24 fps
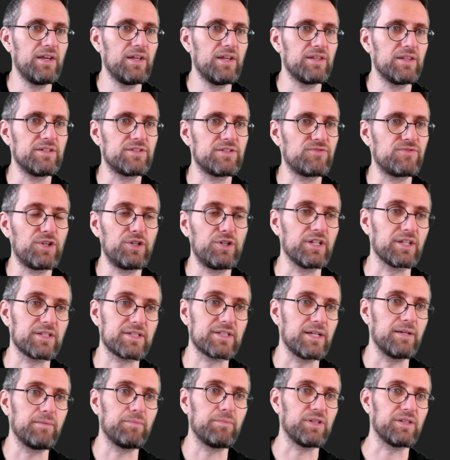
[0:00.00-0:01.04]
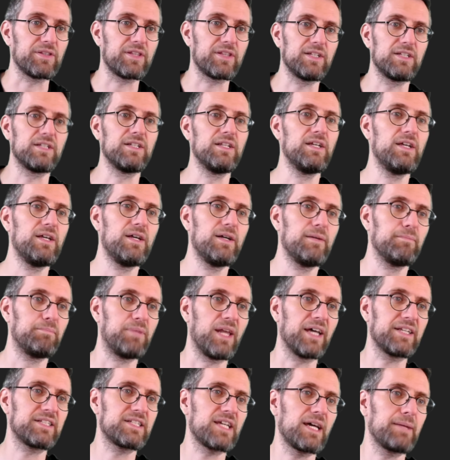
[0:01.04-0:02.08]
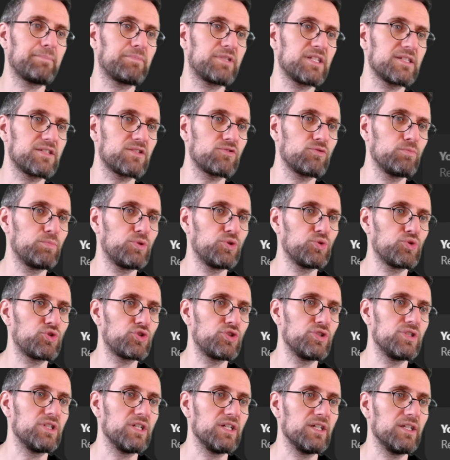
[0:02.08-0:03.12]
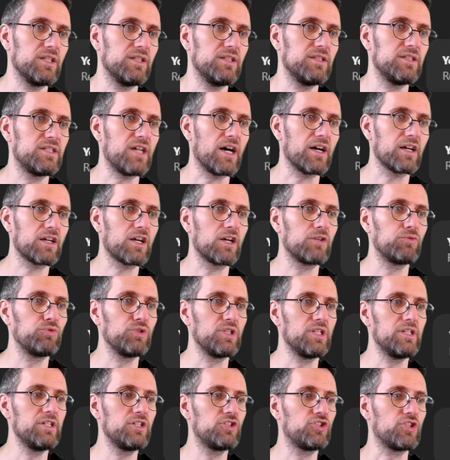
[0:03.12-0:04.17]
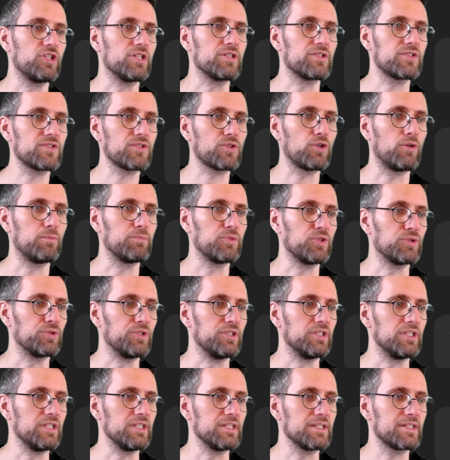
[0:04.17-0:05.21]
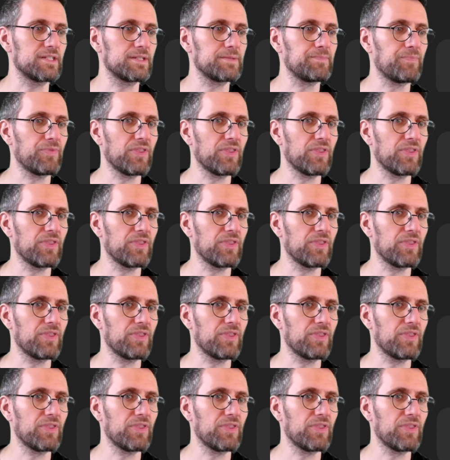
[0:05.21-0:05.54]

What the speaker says: This is very example. Then blood type distribution in Danka religious communities.